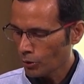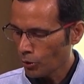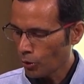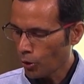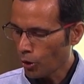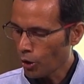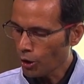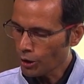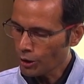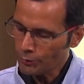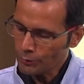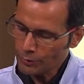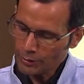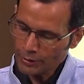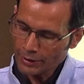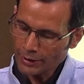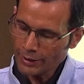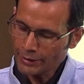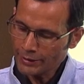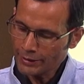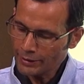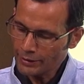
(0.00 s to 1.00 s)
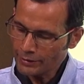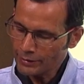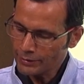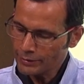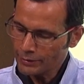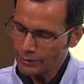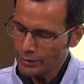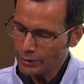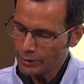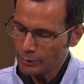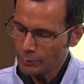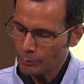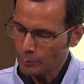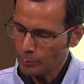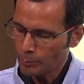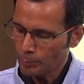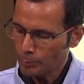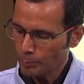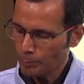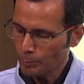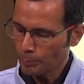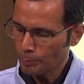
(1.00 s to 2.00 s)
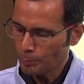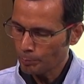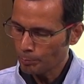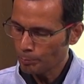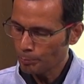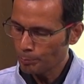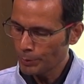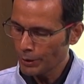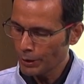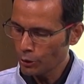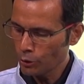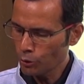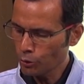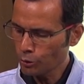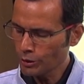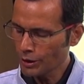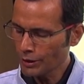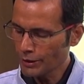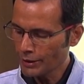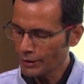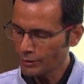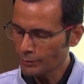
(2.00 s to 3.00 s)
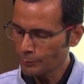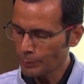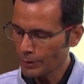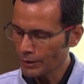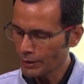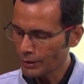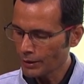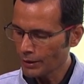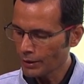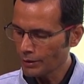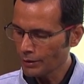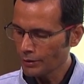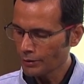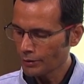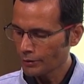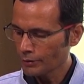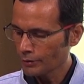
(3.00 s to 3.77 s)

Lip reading: or it is below the his bundle,